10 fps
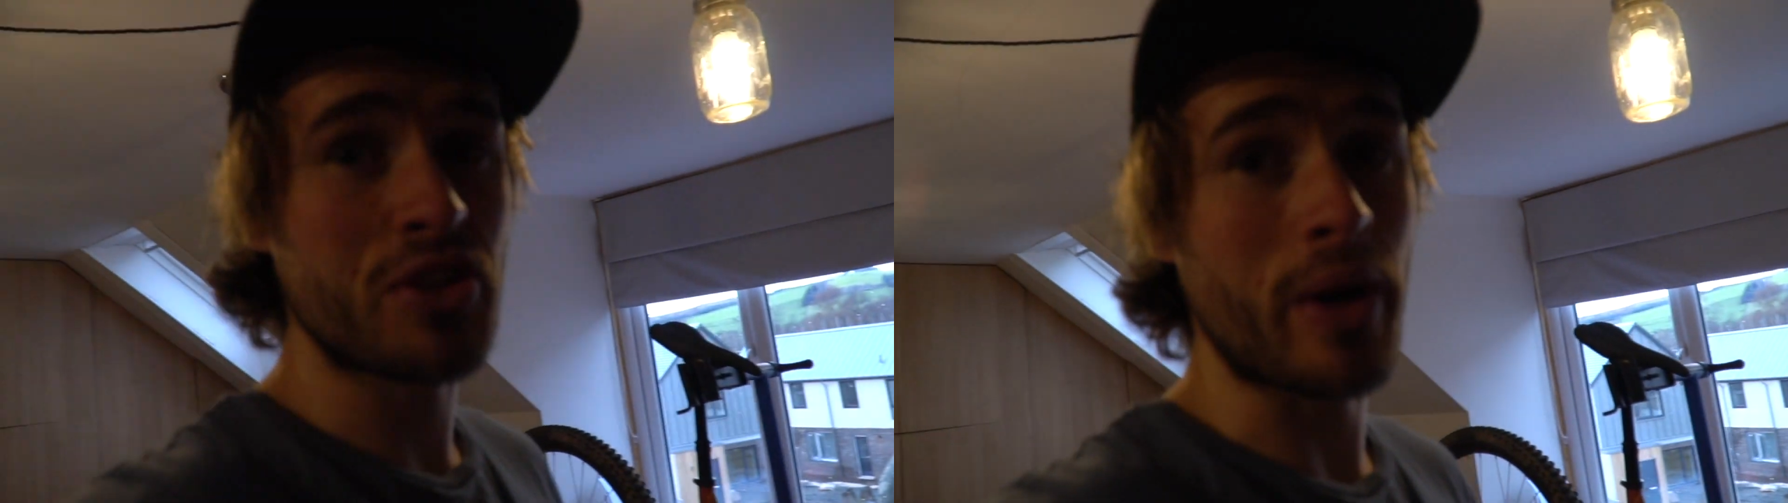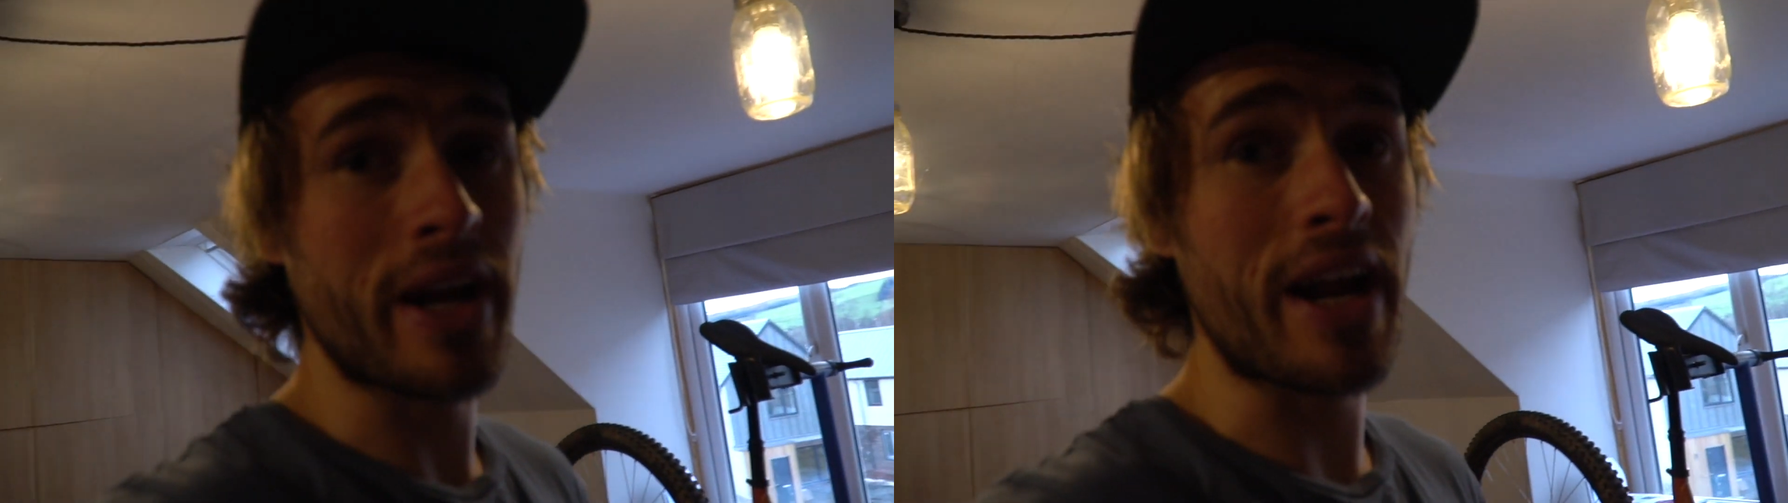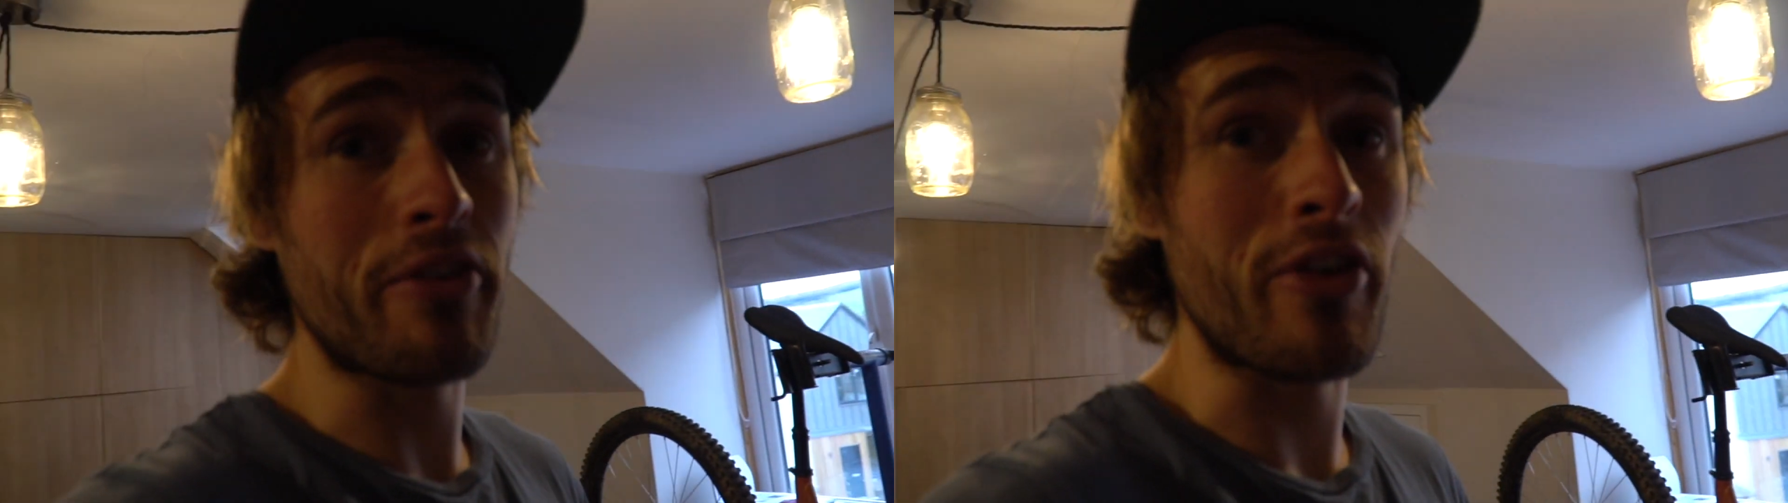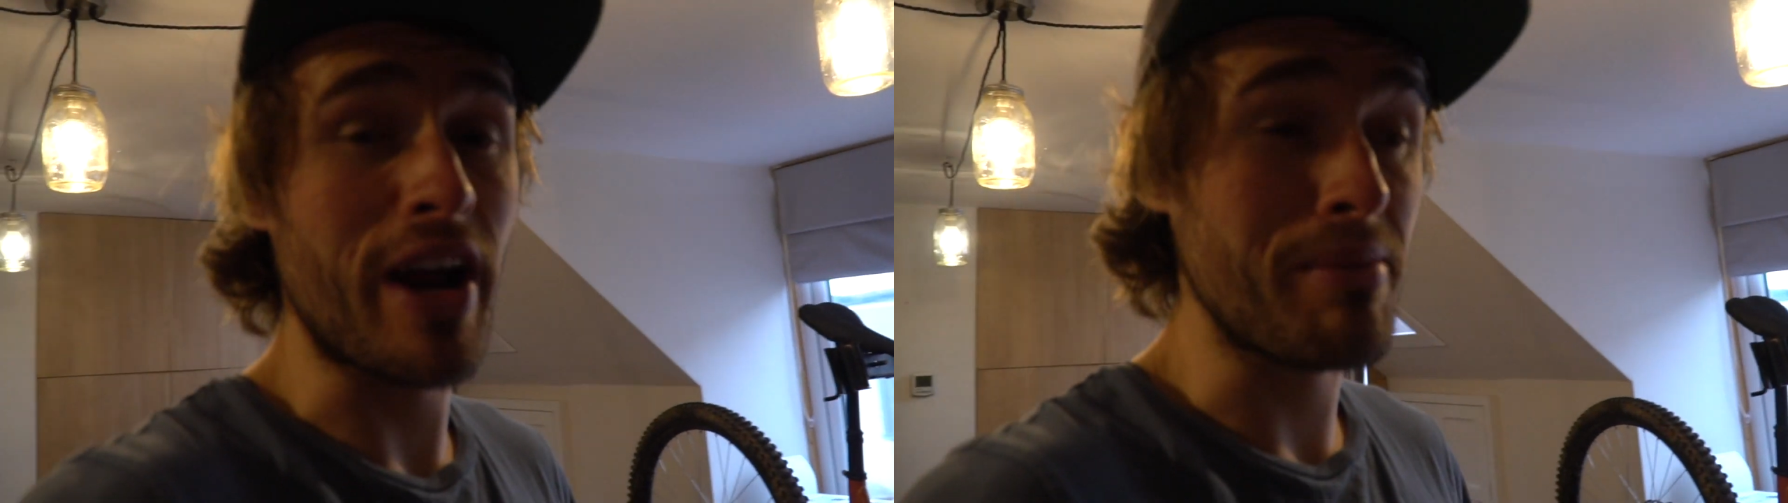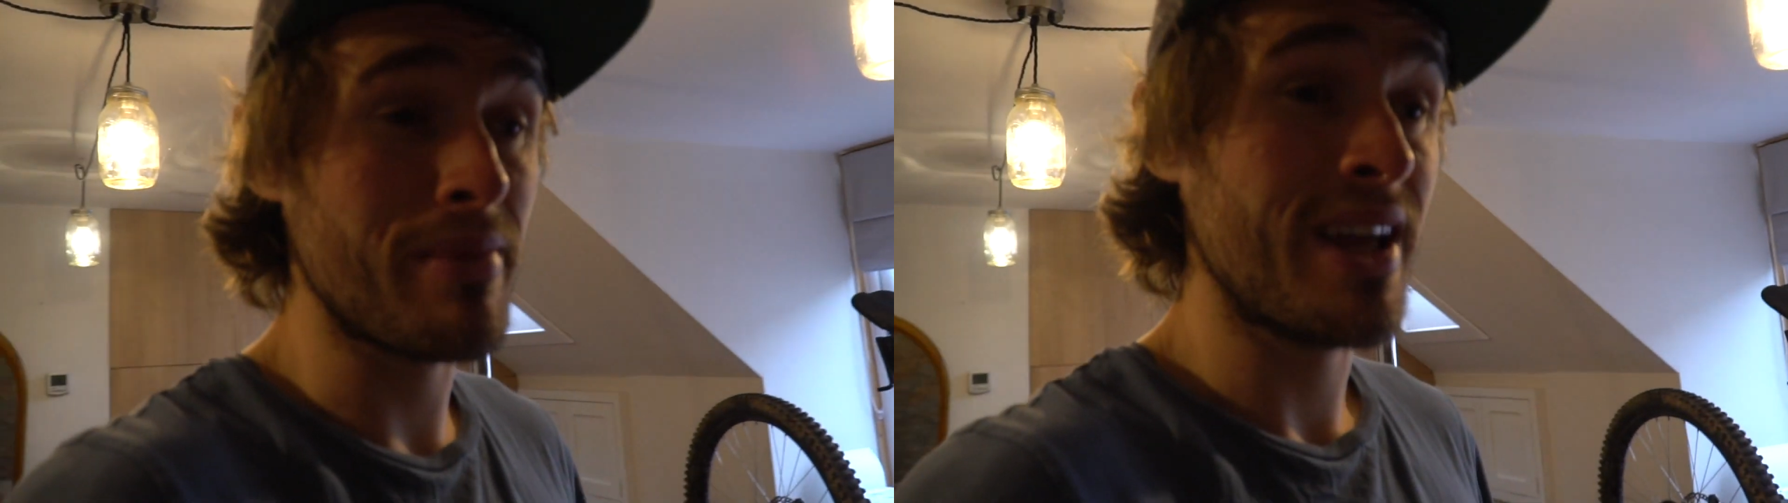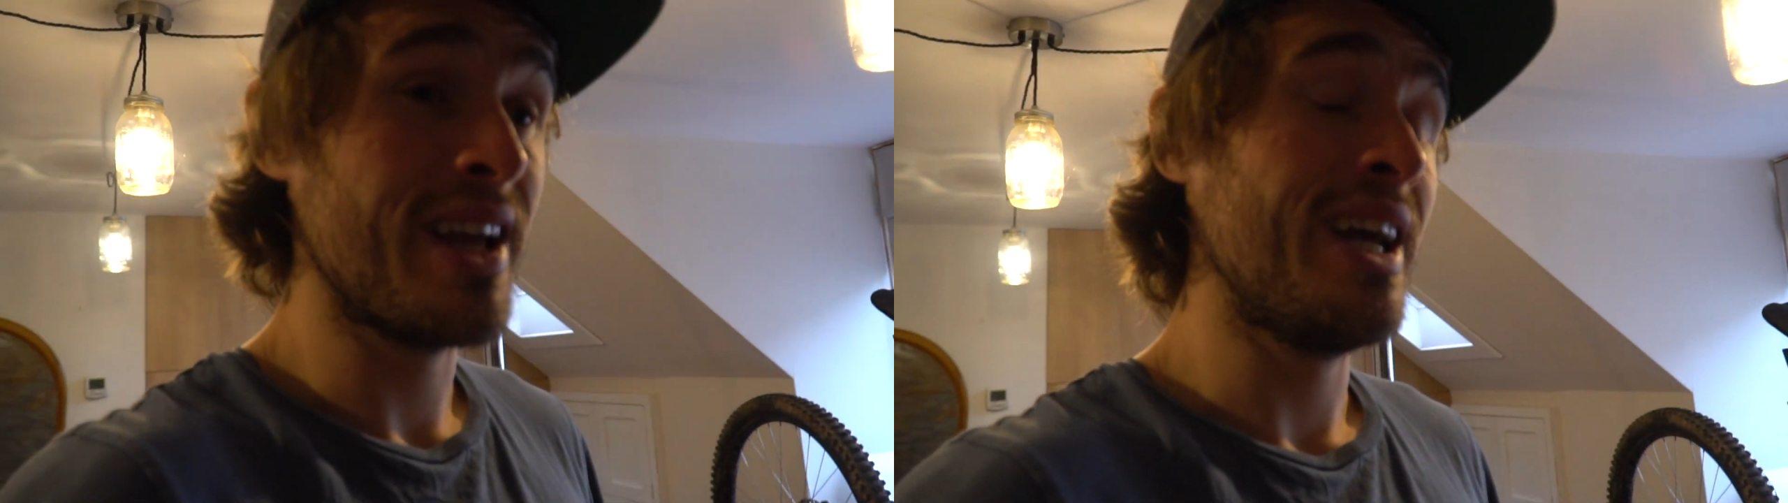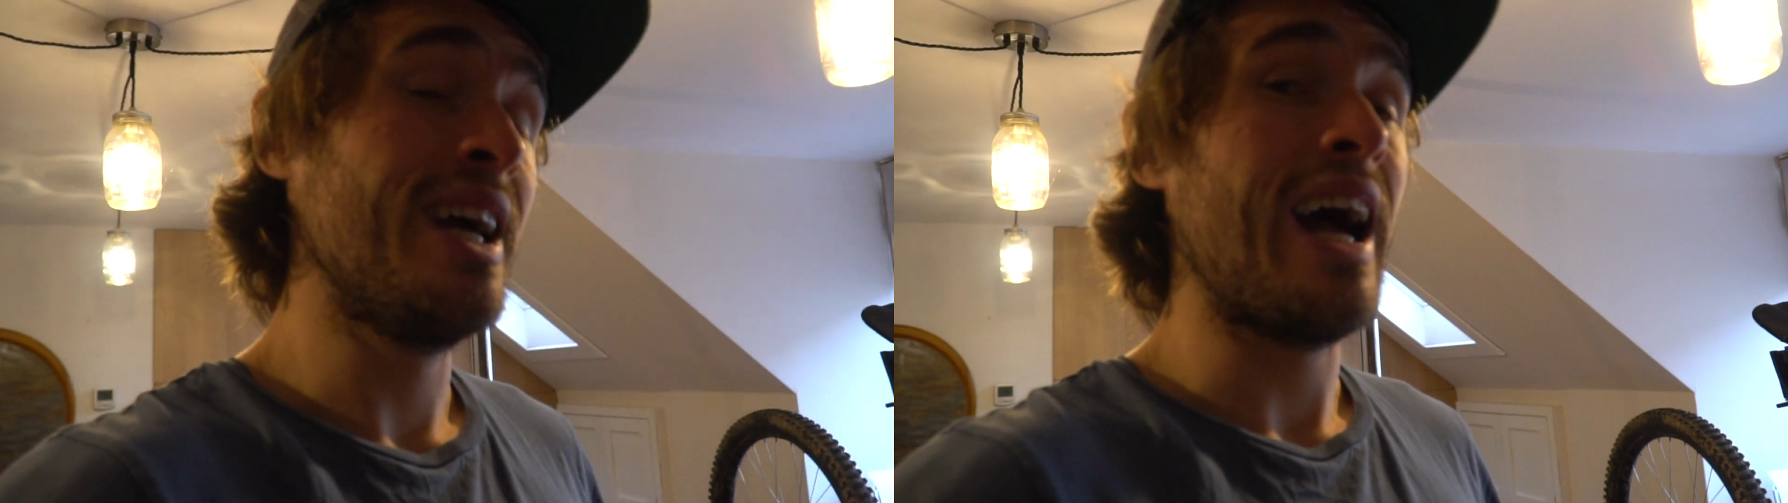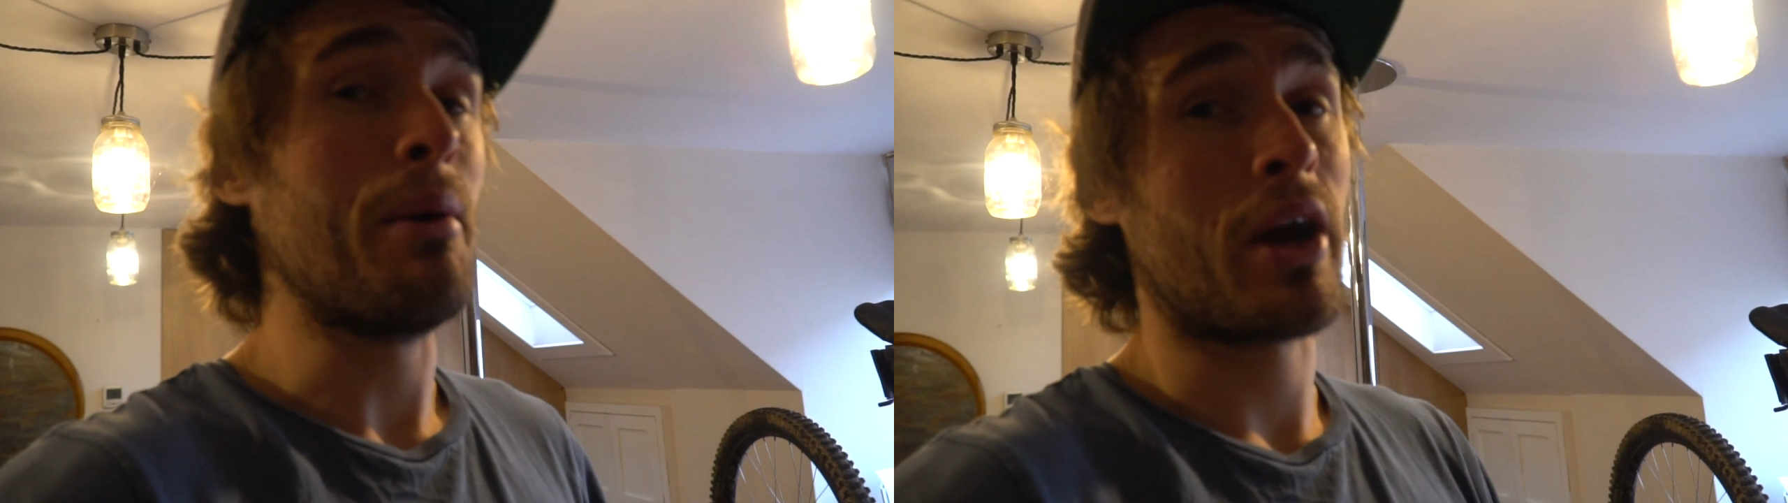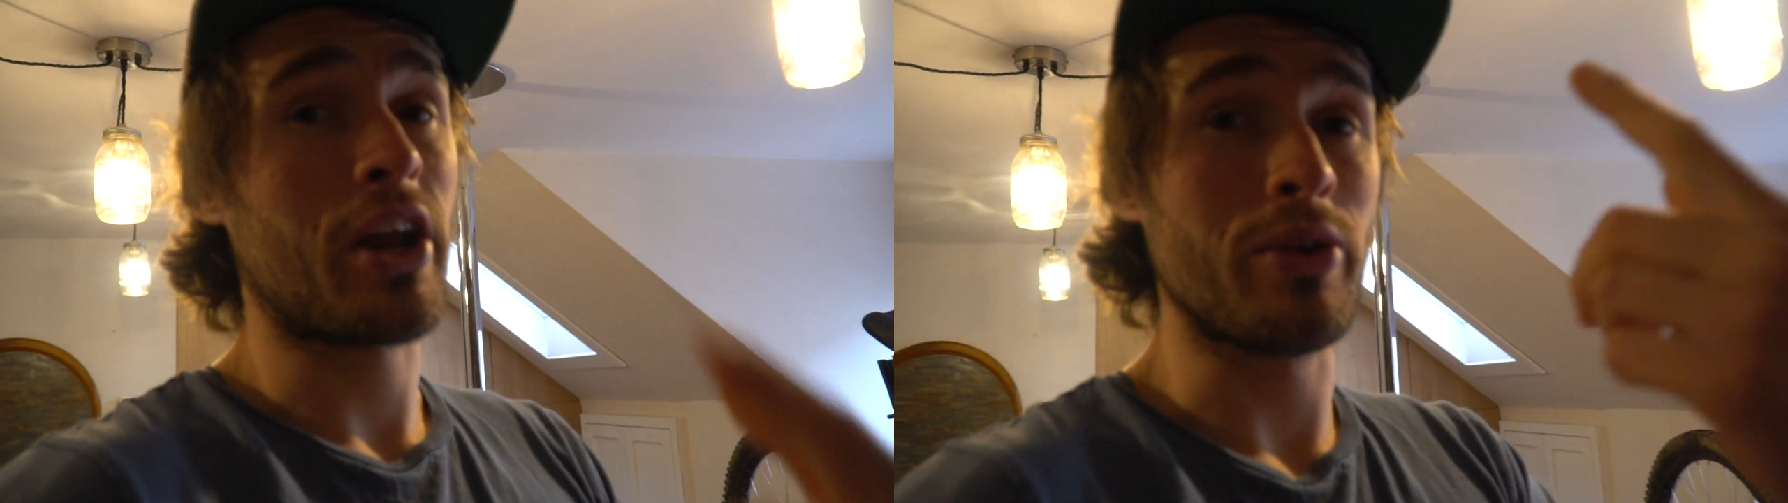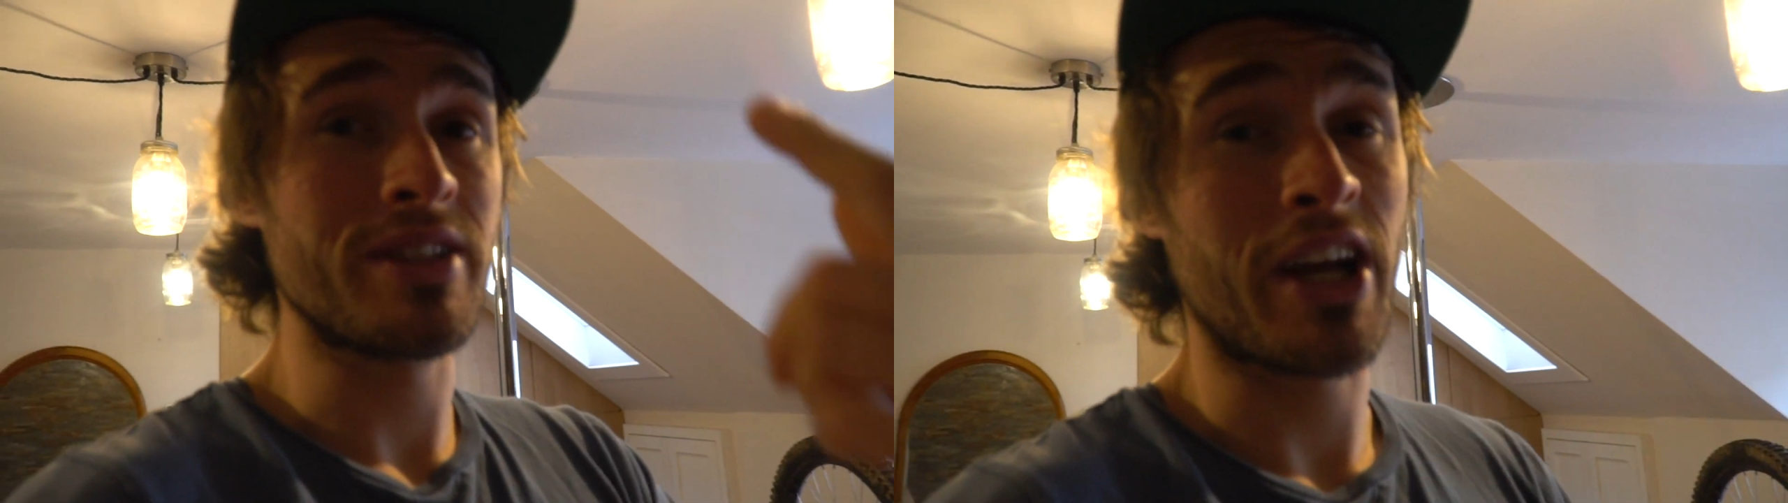a 29 frame, and we're
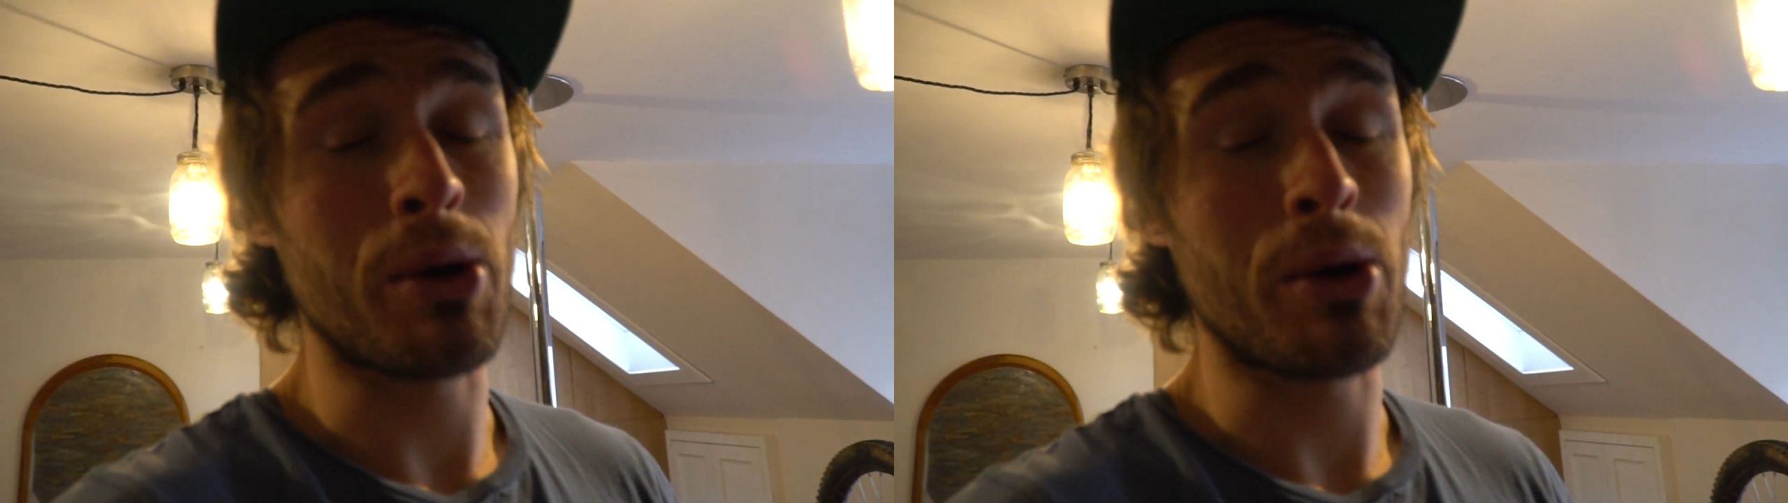going to take